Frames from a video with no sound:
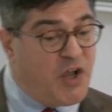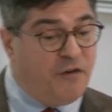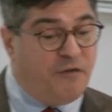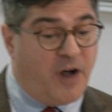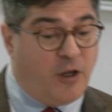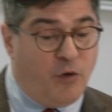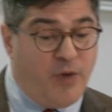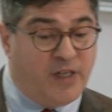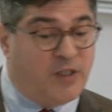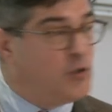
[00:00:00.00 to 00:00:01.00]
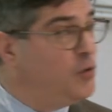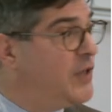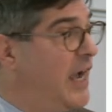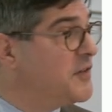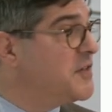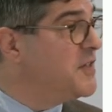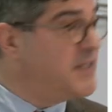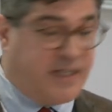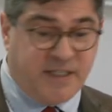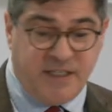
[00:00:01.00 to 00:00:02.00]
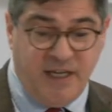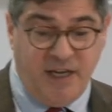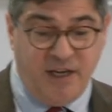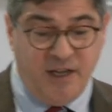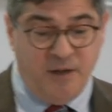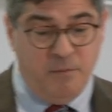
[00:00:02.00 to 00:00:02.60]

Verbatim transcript: following the 2016